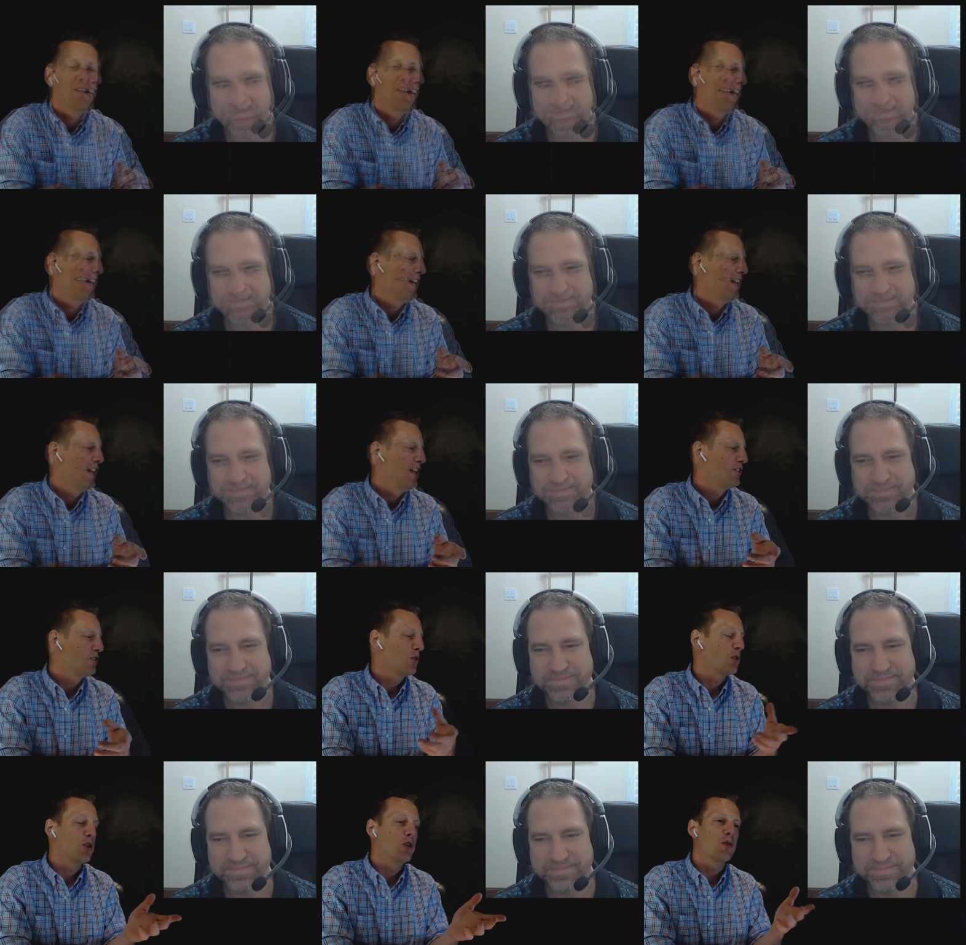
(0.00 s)
Speaker 1: Like,
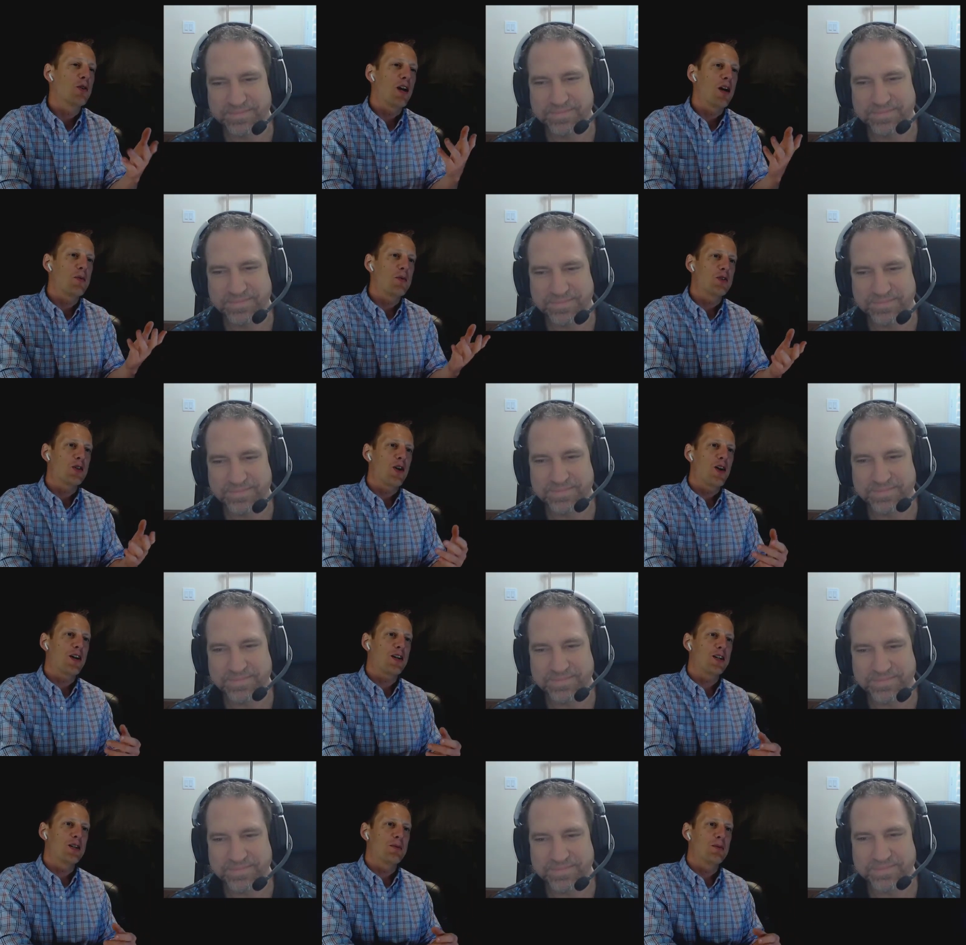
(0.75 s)
so you and I were
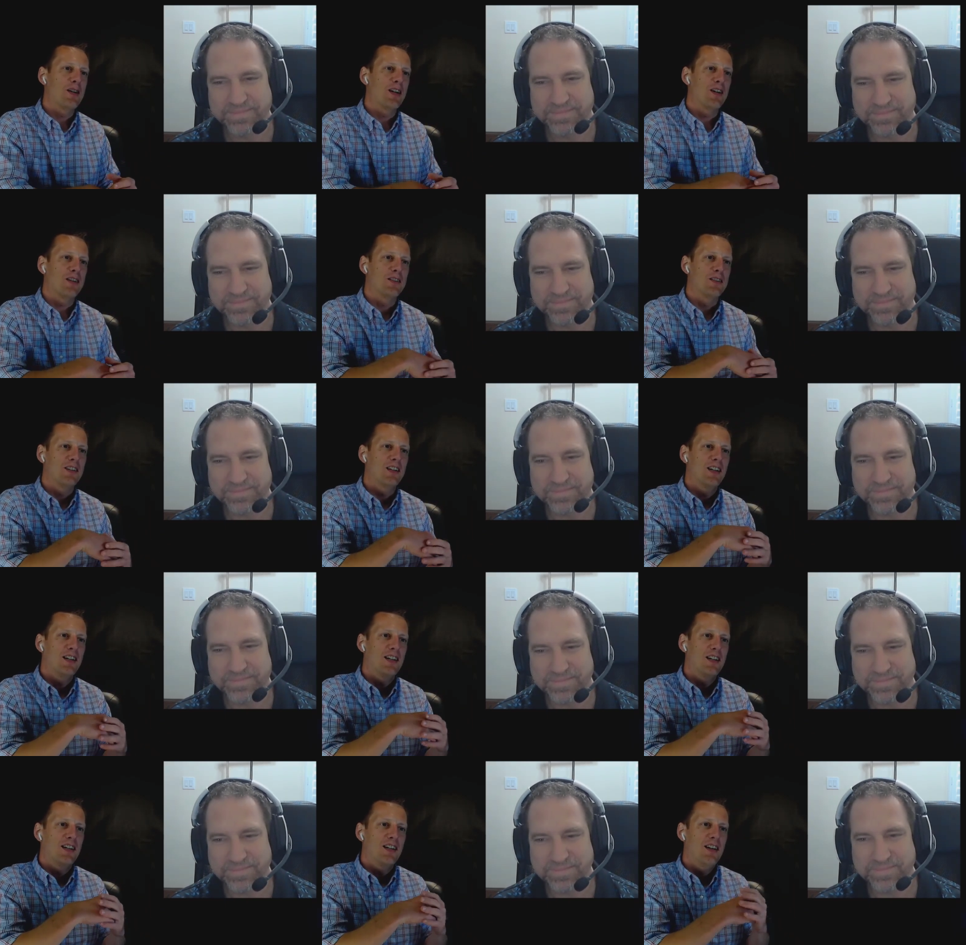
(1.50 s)
talking about,
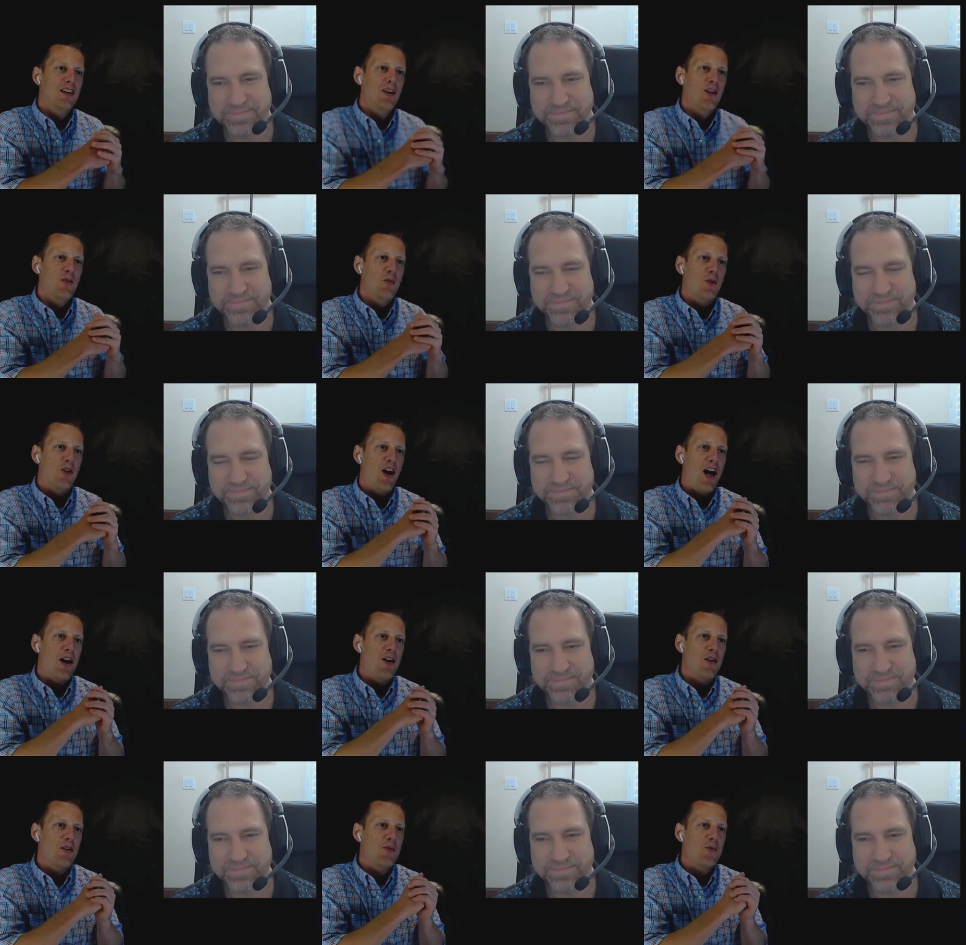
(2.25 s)
well,
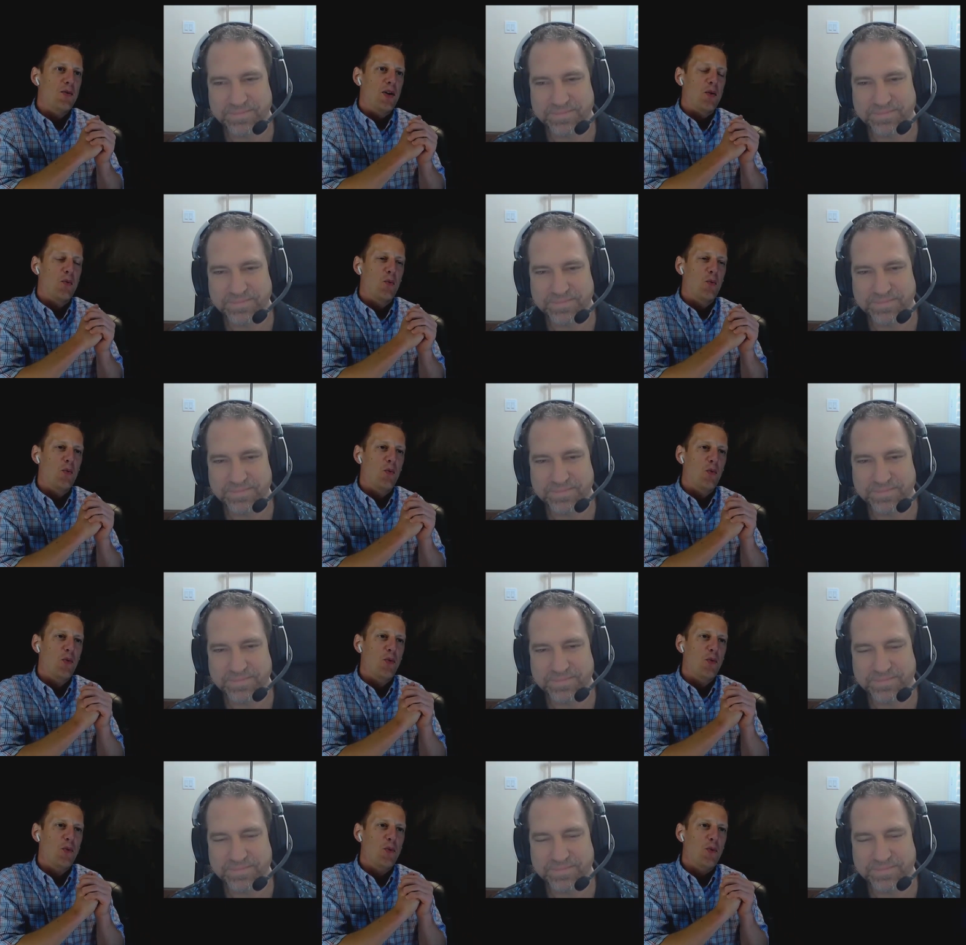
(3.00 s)
how like
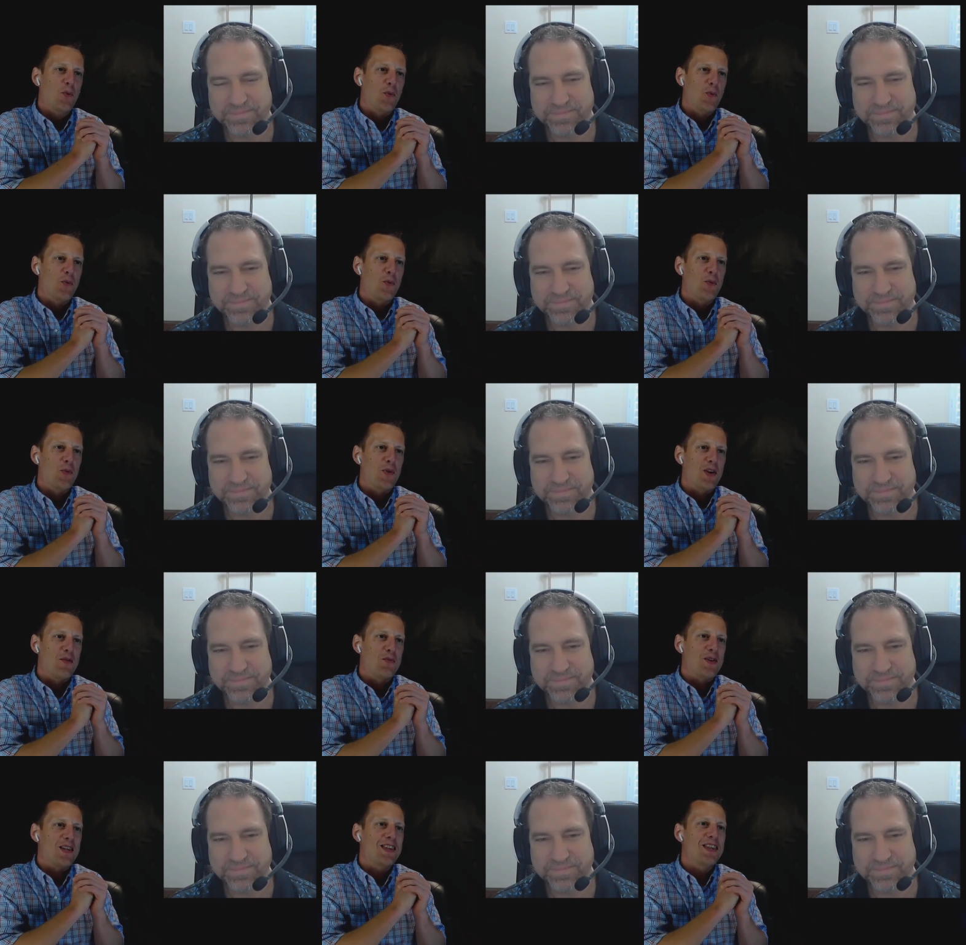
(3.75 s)

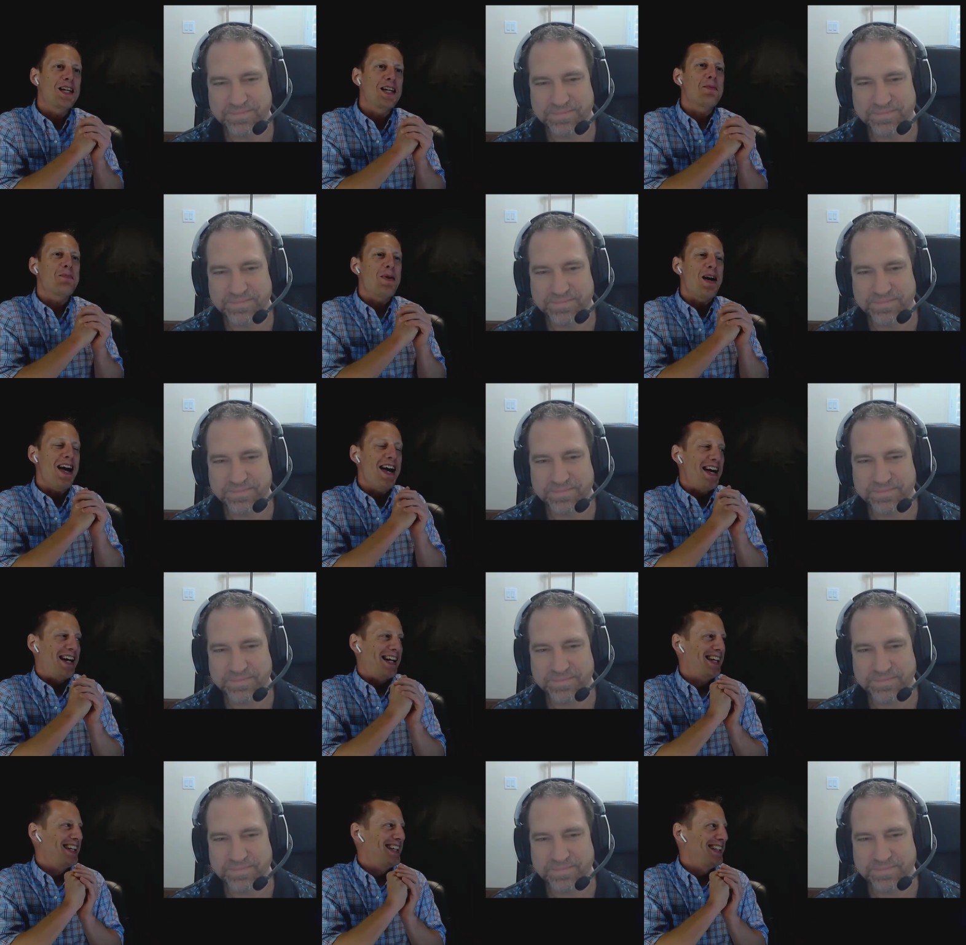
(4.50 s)
if we think
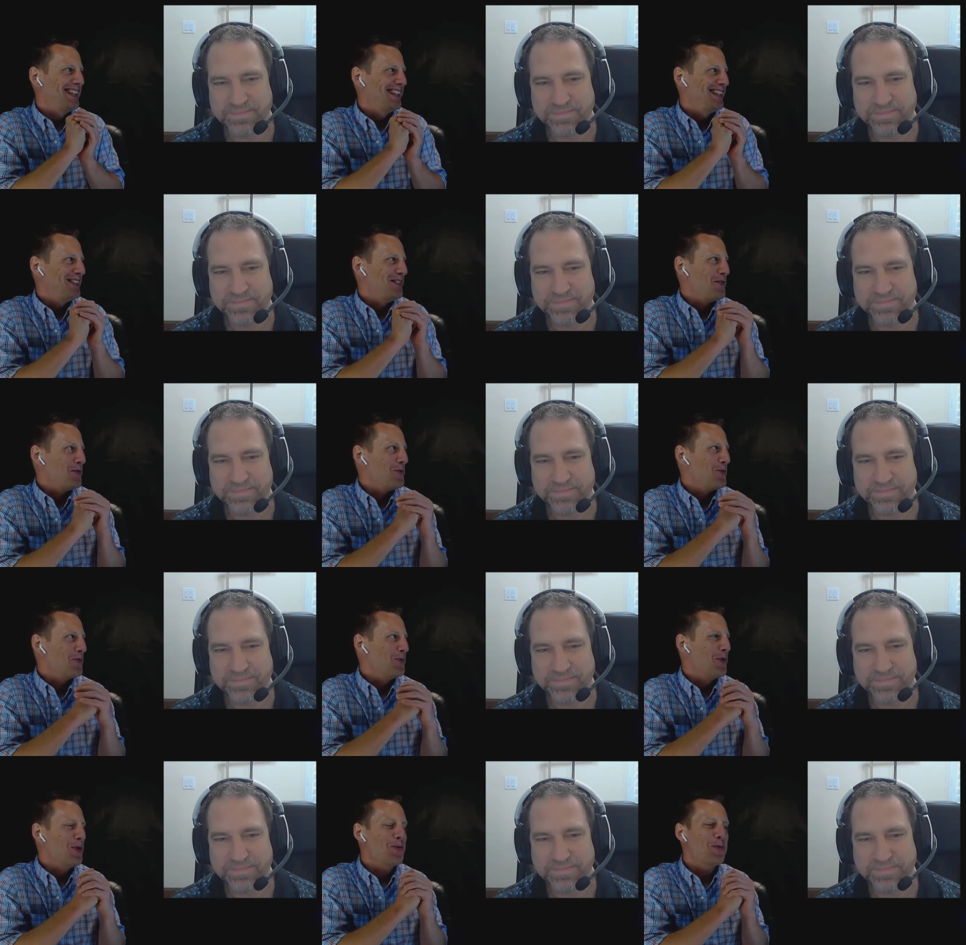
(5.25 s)
back,
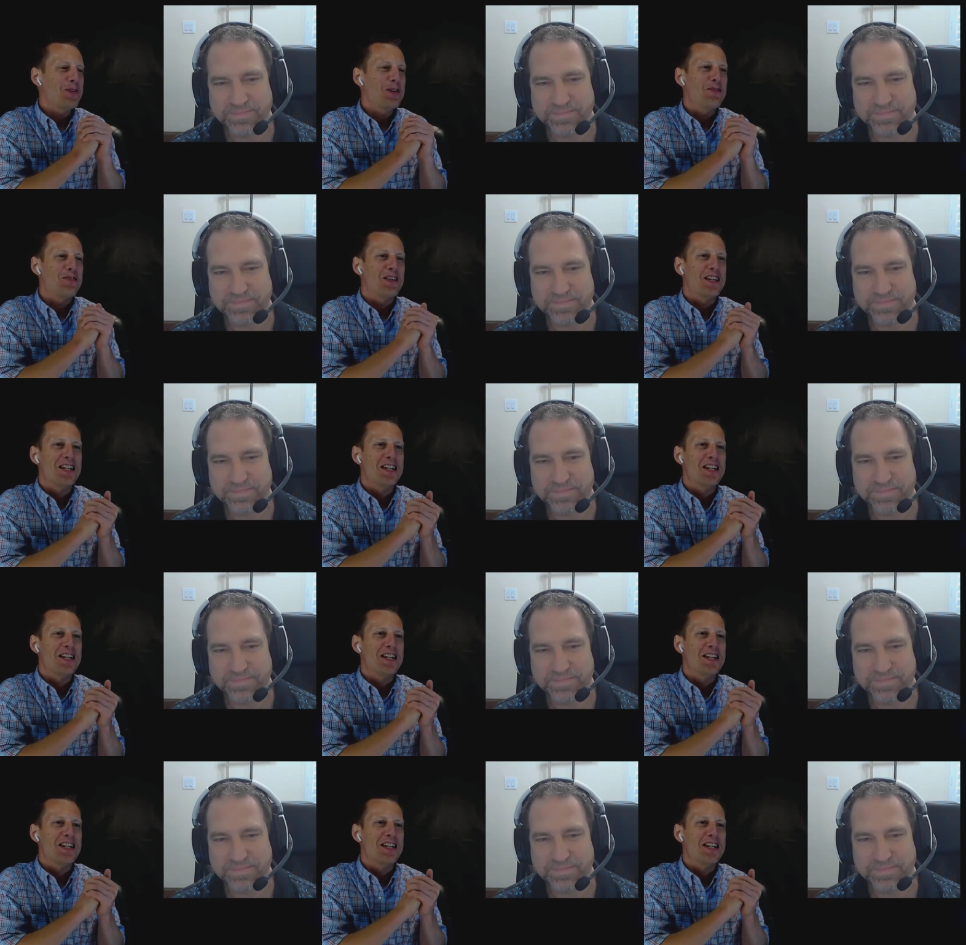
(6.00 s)
what would have the